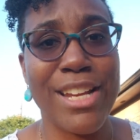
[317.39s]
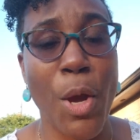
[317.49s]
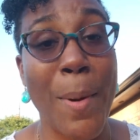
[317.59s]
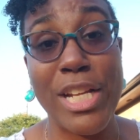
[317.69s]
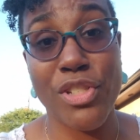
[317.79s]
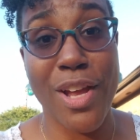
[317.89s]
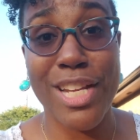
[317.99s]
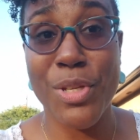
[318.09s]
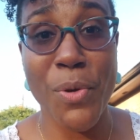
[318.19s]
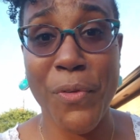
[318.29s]
nobody's trying
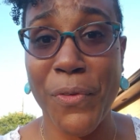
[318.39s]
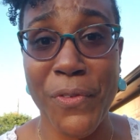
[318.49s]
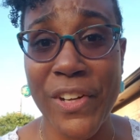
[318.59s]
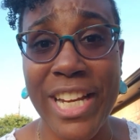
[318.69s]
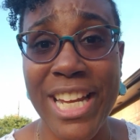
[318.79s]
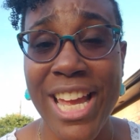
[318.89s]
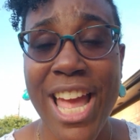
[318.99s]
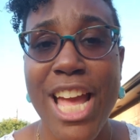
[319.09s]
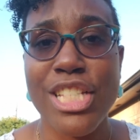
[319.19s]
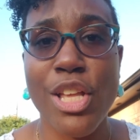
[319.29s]
to do it for free.
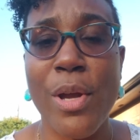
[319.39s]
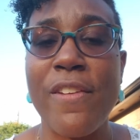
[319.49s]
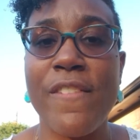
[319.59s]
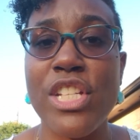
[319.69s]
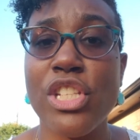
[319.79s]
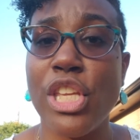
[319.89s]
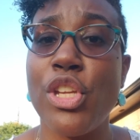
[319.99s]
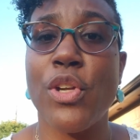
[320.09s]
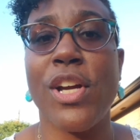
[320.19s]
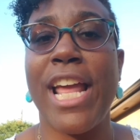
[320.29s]
So eventually
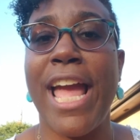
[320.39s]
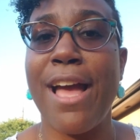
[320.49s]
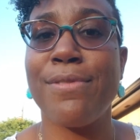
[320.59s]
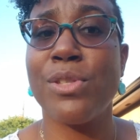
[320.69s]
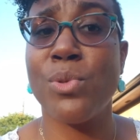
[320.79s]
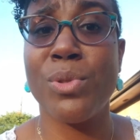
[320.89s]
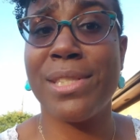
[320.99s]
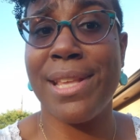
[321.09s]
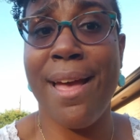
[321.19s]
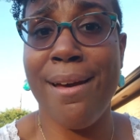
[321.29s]
you're going to have to
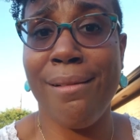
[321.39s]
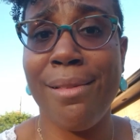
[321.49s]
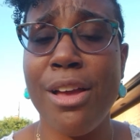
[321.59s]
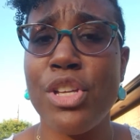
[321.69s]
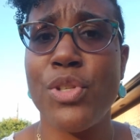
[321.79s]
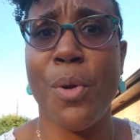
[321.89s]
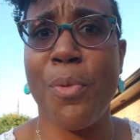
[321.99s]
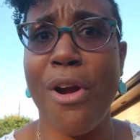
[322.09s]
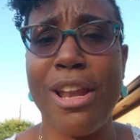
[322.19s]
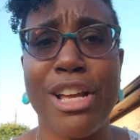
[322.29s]
sell your
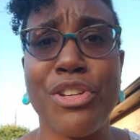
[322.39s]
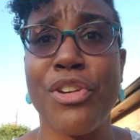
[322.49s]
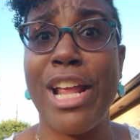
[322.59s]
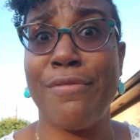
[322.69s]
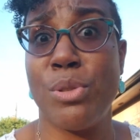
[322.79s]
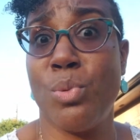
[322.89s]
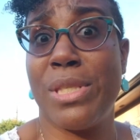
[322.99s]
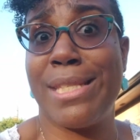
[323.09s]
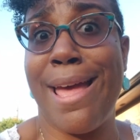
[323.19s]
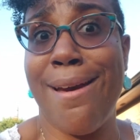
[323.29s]
product. You're going to have to
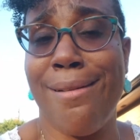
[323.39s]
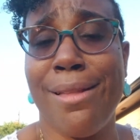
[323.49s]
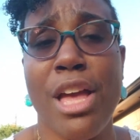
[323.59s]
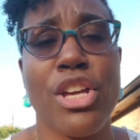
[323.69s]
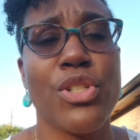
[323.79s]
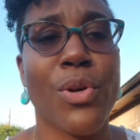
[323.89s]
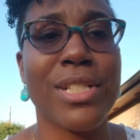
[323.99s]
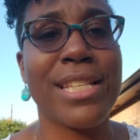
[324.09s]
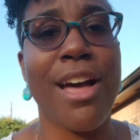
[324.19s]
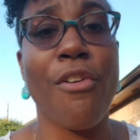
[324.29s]
sell
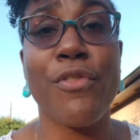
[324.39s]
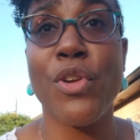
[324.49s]
yourself.